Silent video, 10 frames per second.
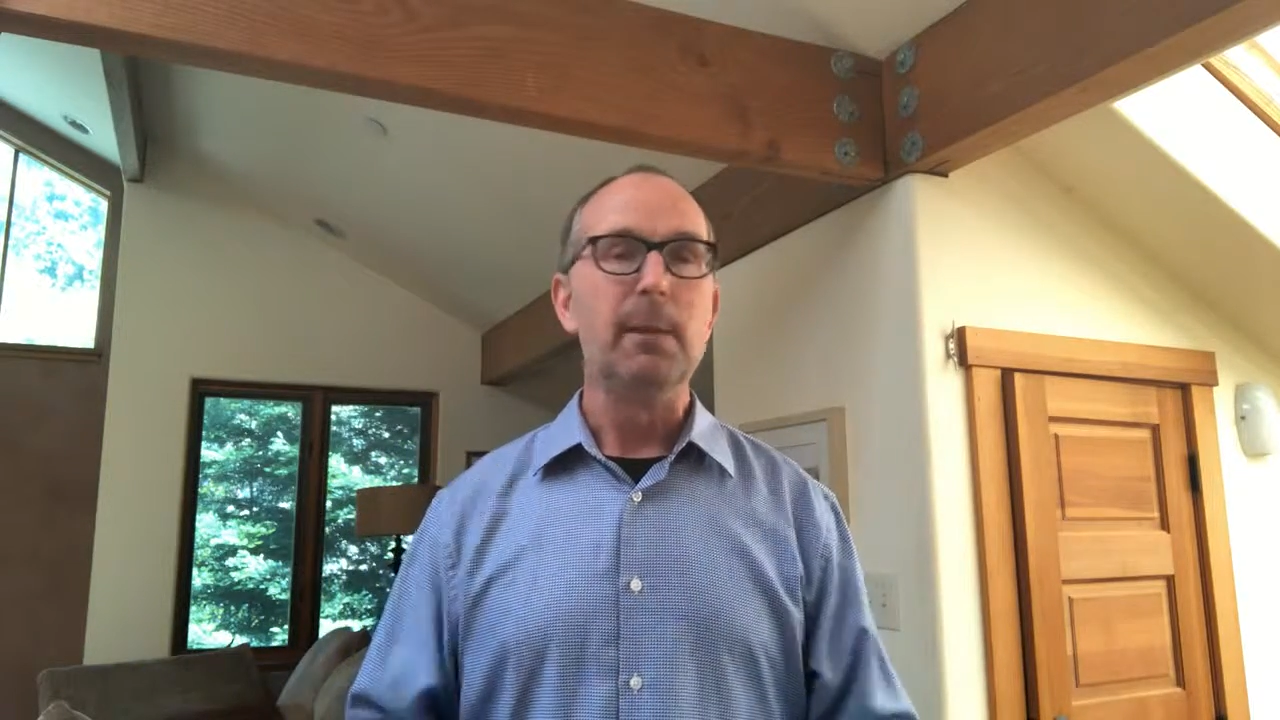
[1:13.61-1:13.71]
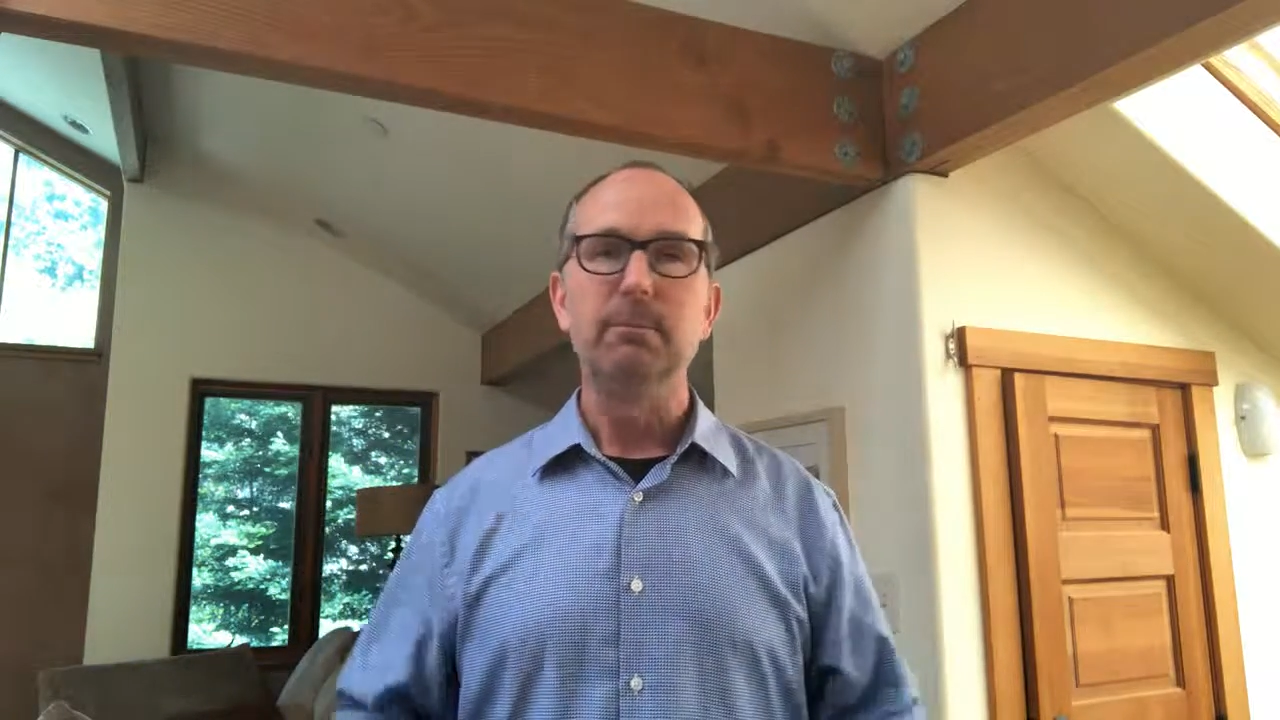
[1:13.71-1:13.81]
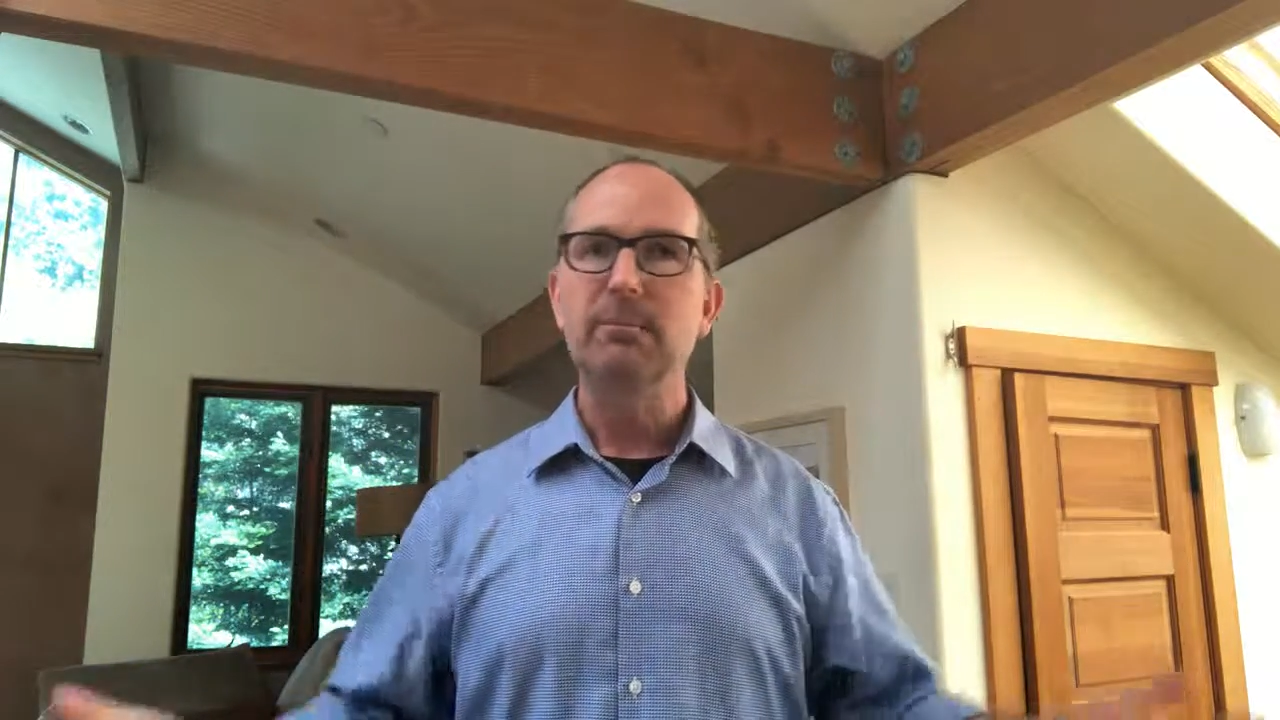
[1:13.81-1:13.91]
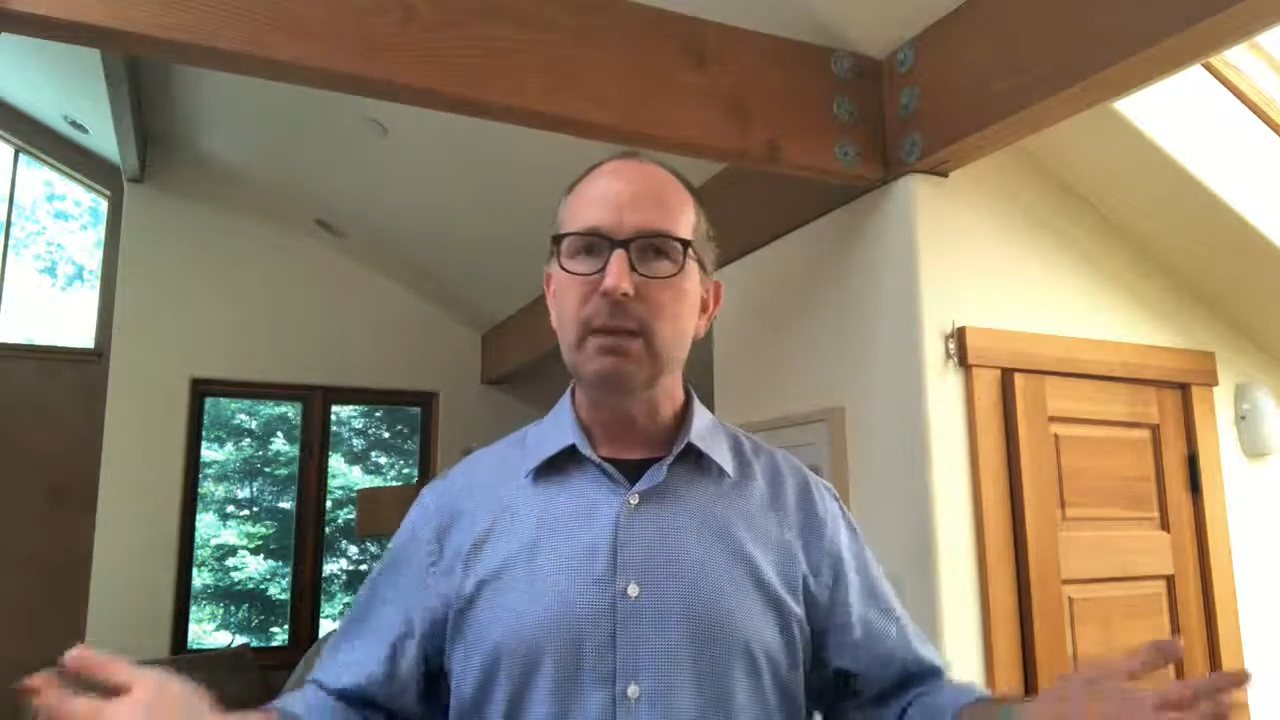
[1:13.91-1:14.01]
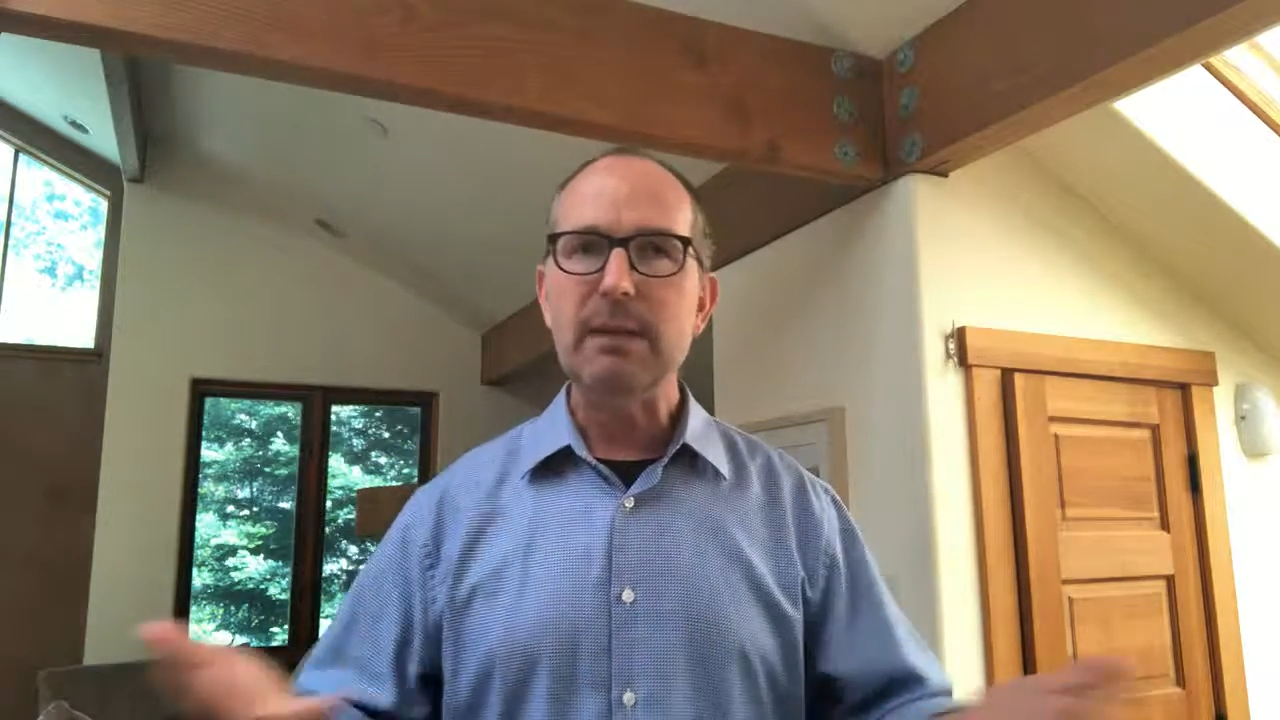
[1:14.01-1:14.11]

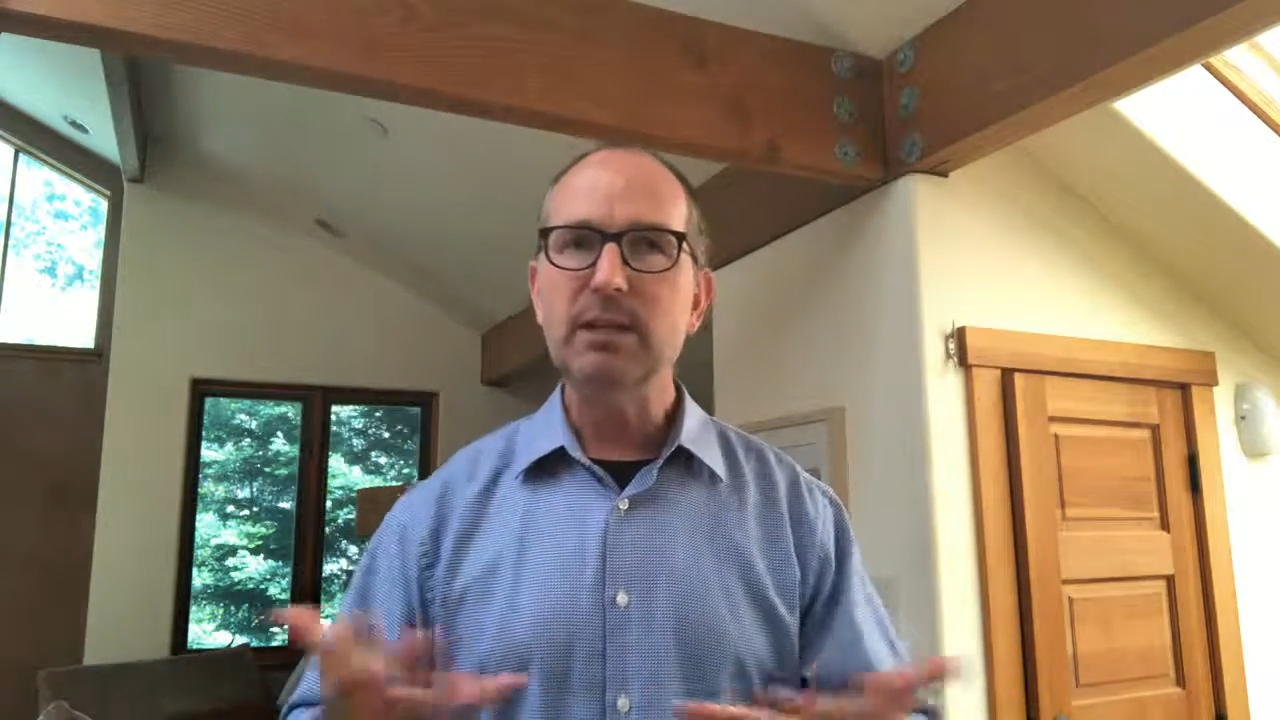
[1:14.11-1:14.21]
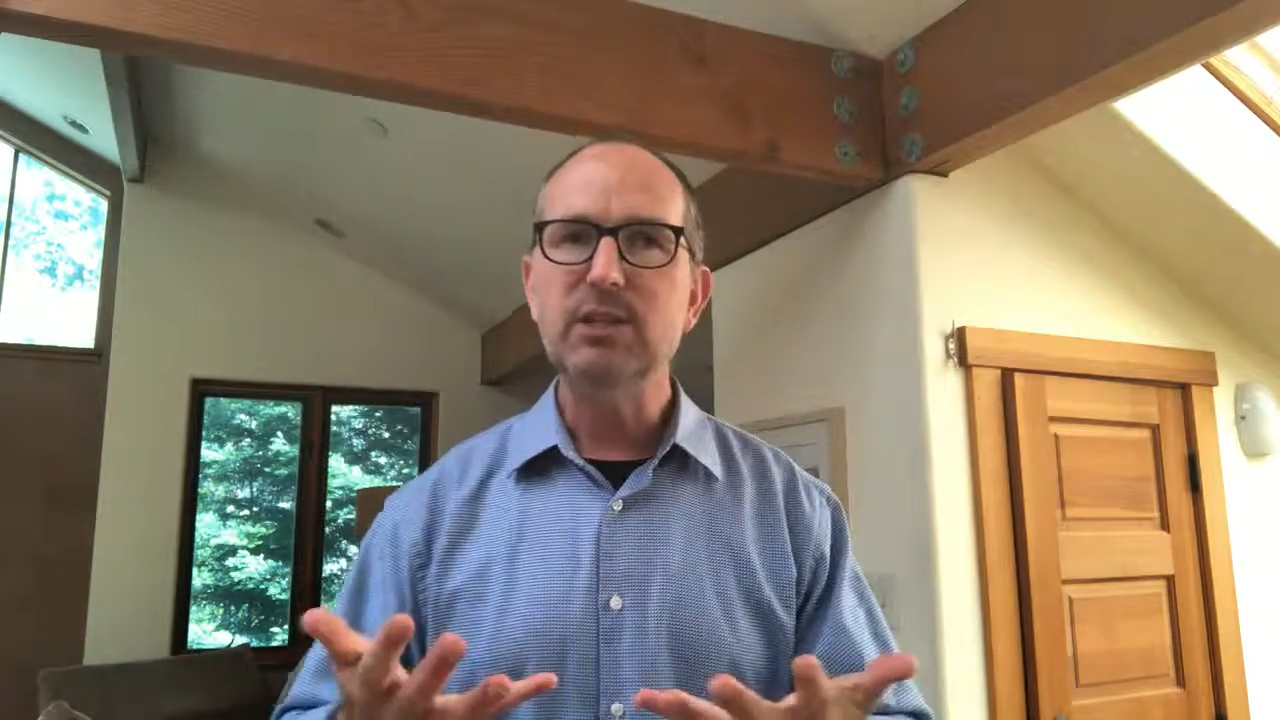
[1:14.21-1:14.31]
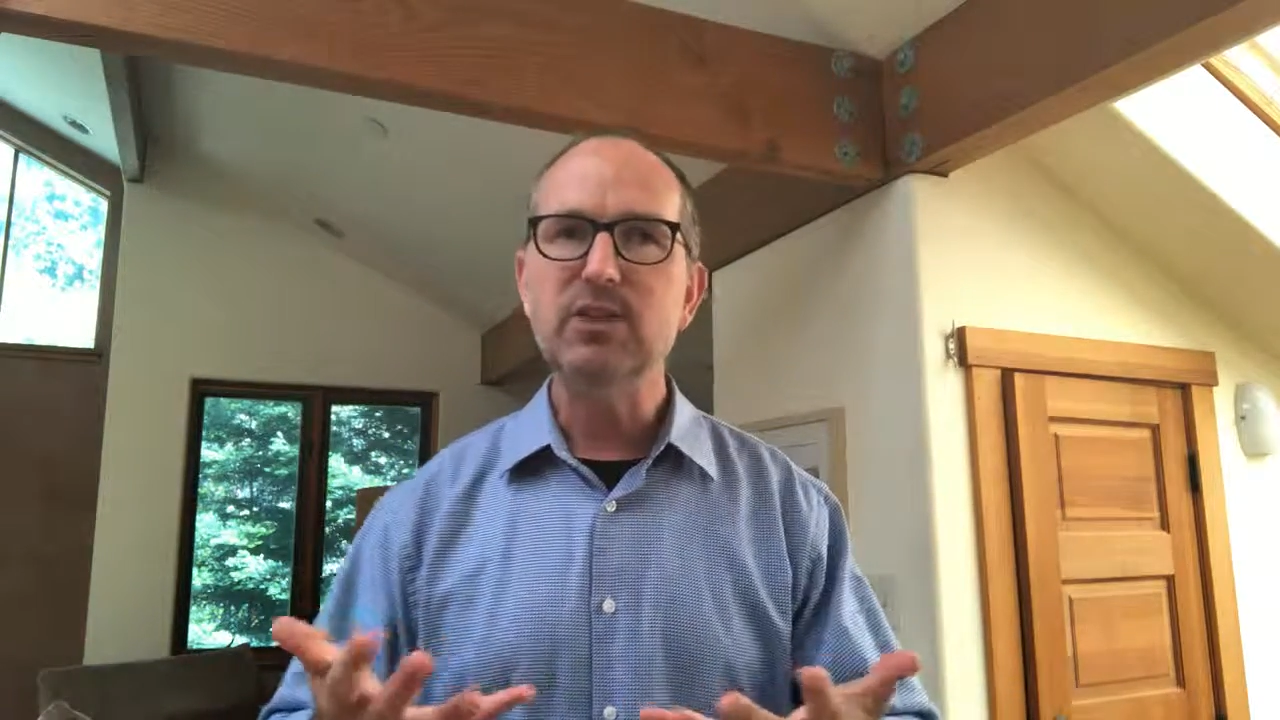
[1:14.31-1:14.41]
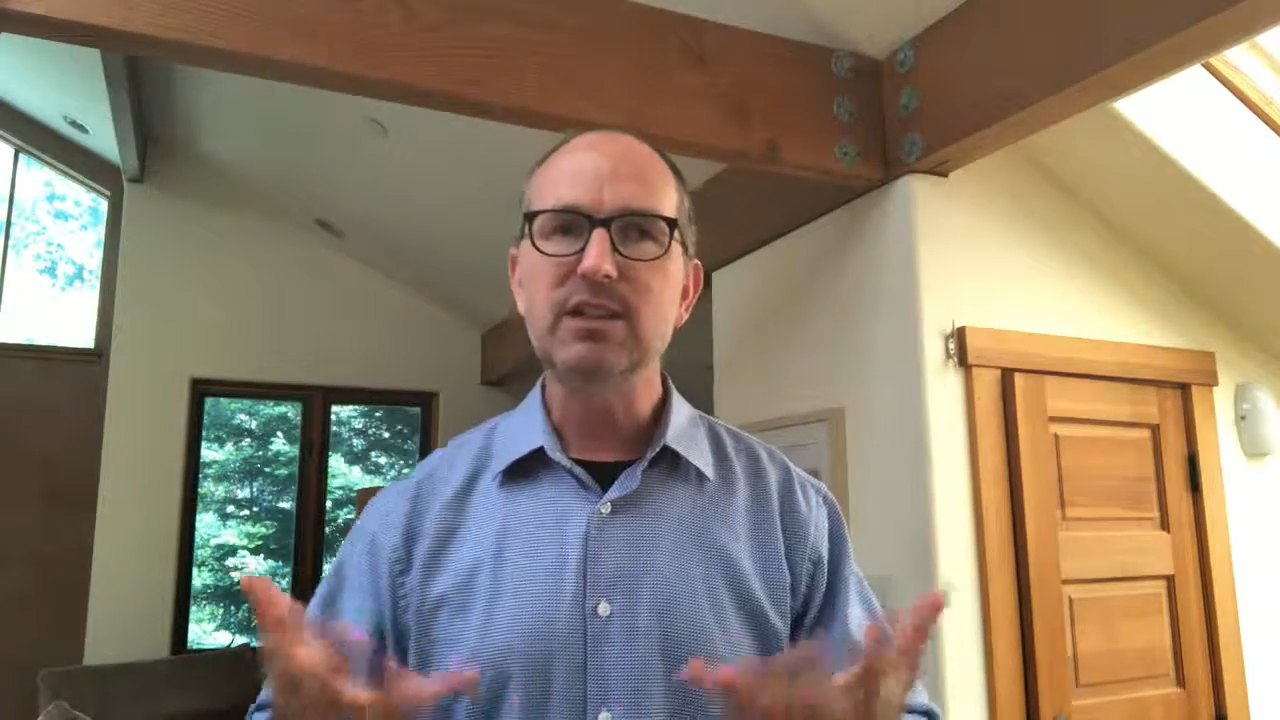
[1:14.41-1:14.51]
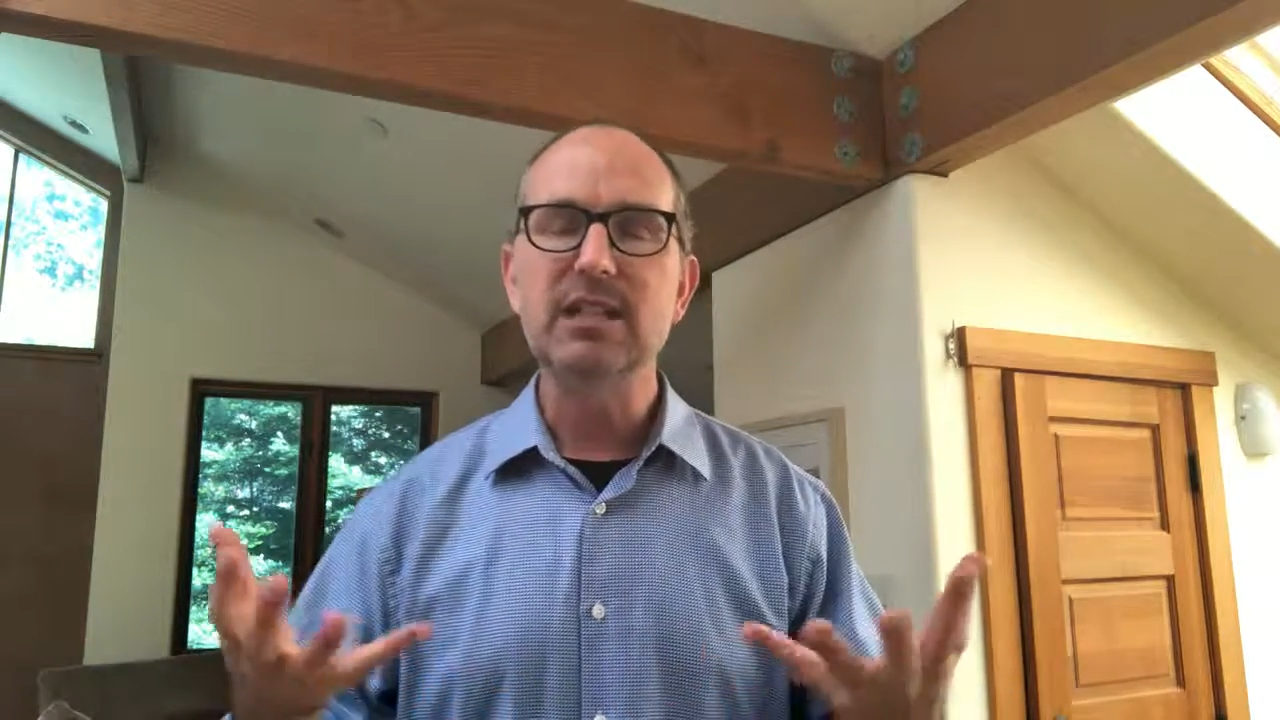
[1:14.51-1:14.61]
But maybe
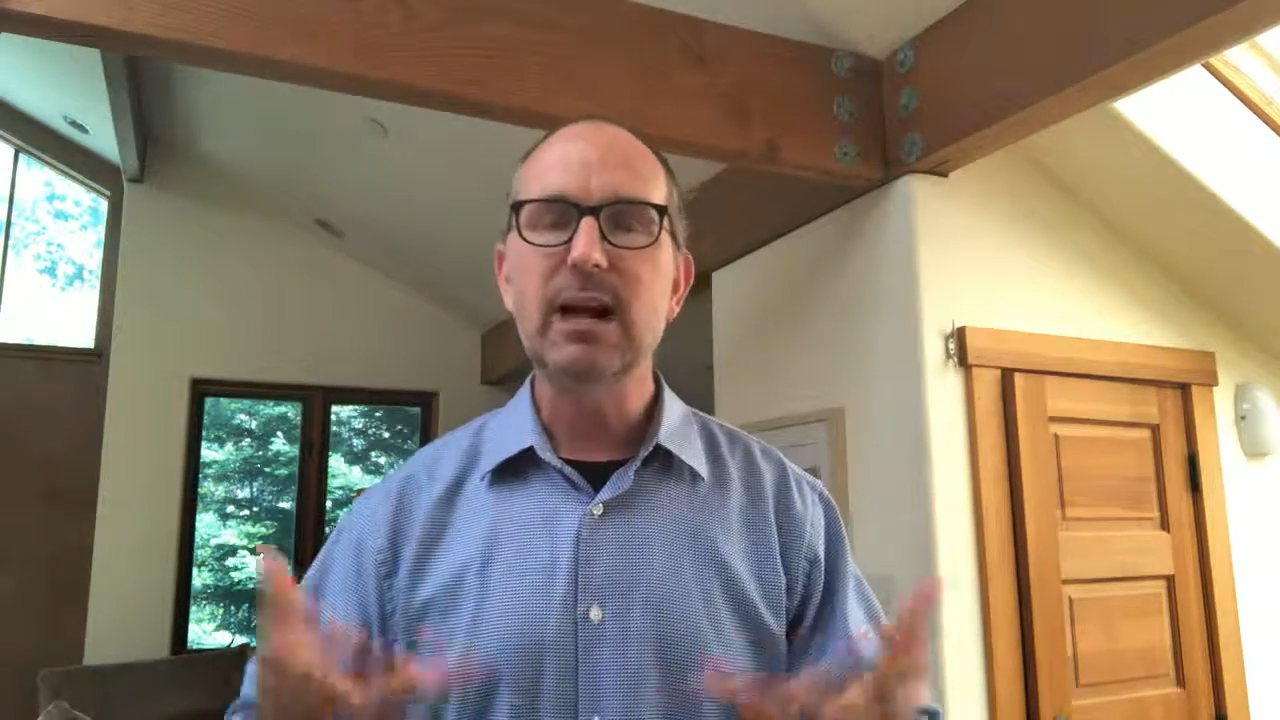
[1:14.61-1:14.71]
you're just